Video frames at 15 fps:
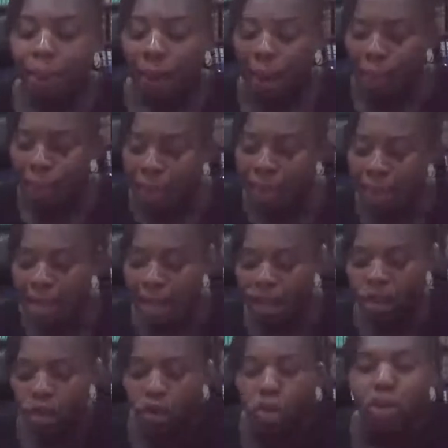
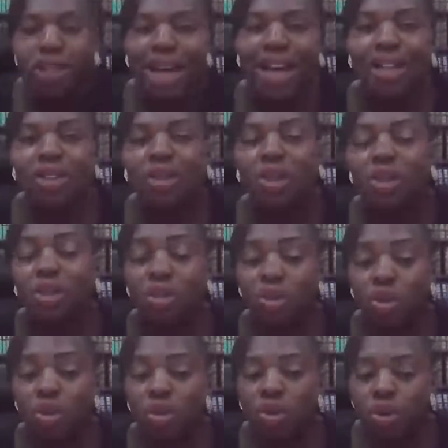permitted to charge just
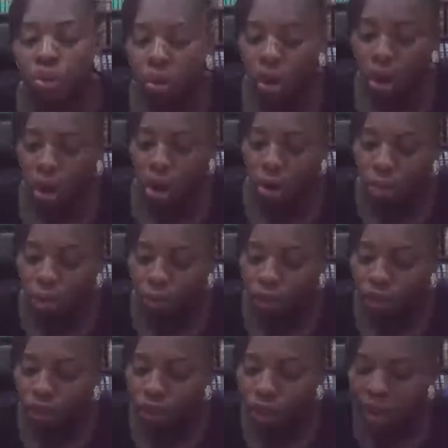usual
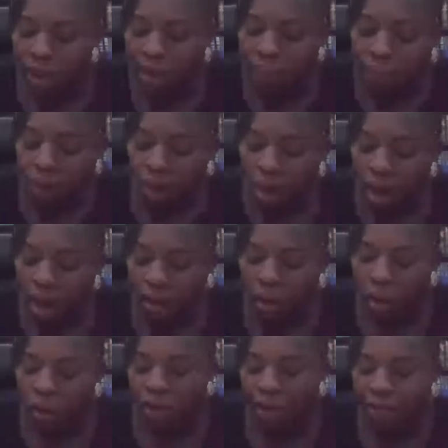professional and
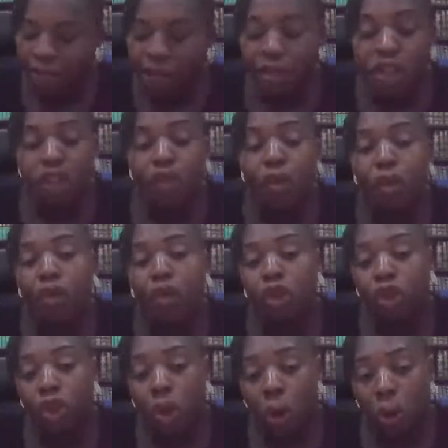other fees for
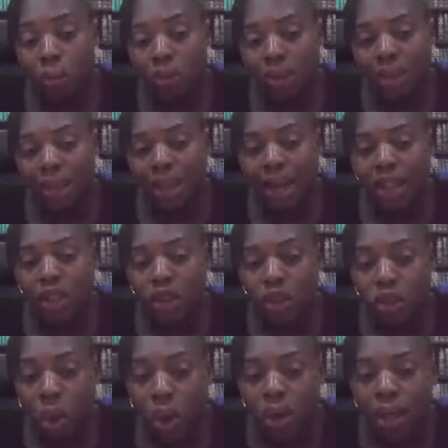jobs that are
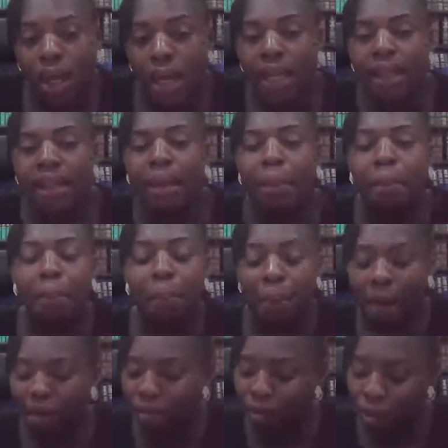done in the
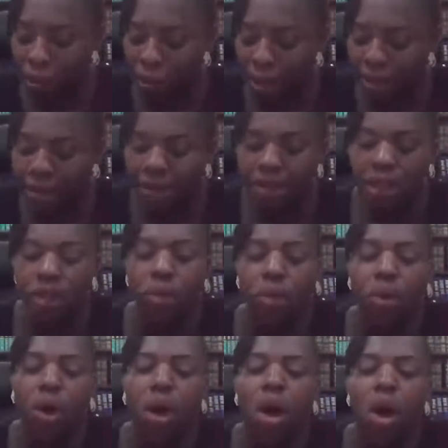performance, you know,
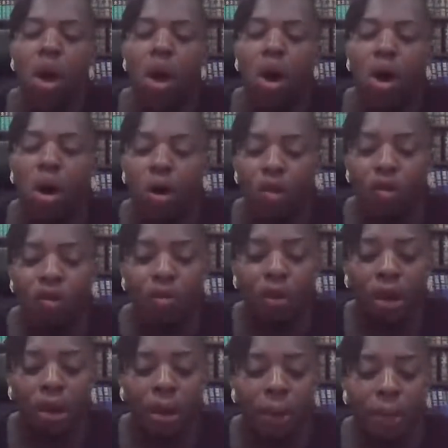of
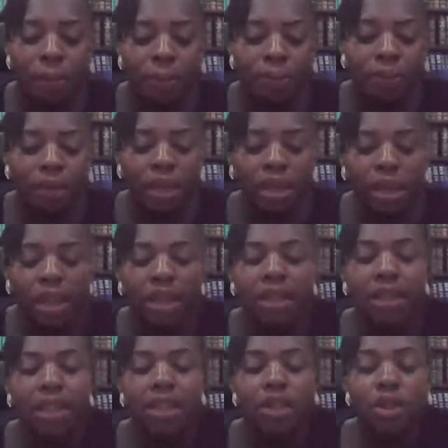
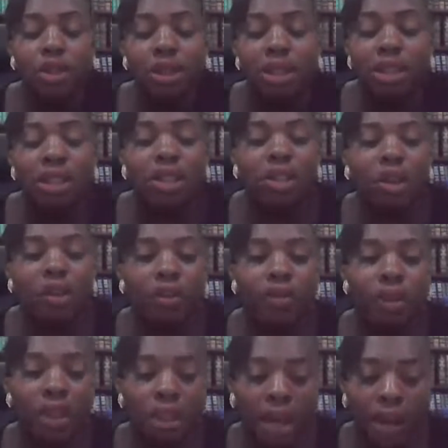the duties of
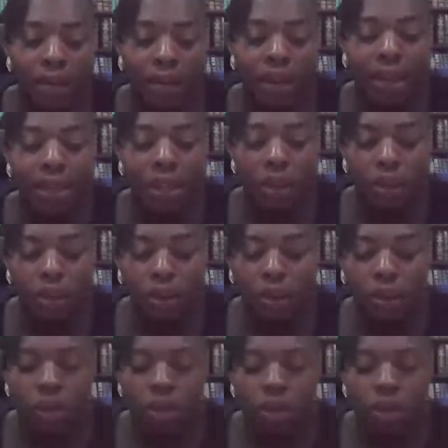the of an executor.